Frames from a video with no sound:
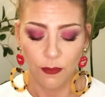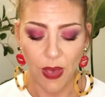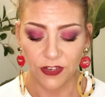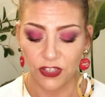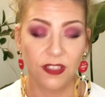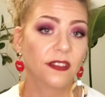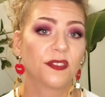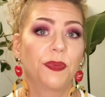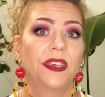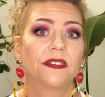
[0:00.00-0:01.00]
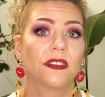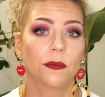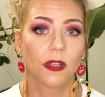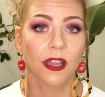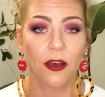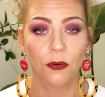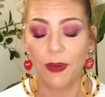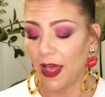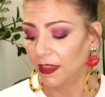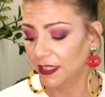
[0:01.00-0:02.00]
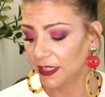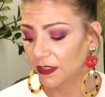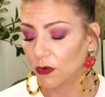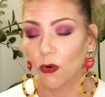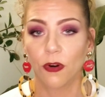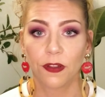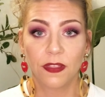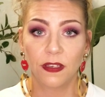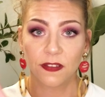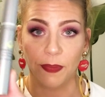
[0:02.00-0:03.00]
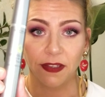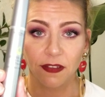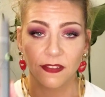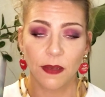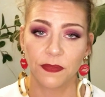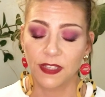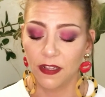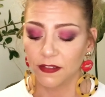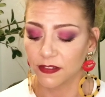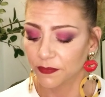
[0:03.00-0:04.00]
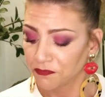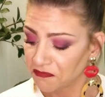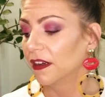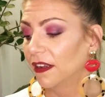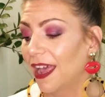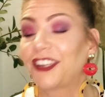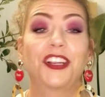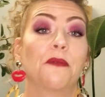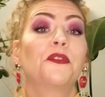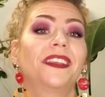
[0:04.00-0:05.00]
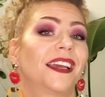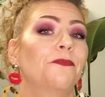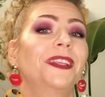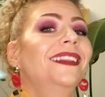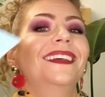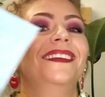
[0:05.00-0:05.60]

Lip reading: Patchy Space Theme Clown palette or the Spicy Stem Cells. Actually, I'm really completely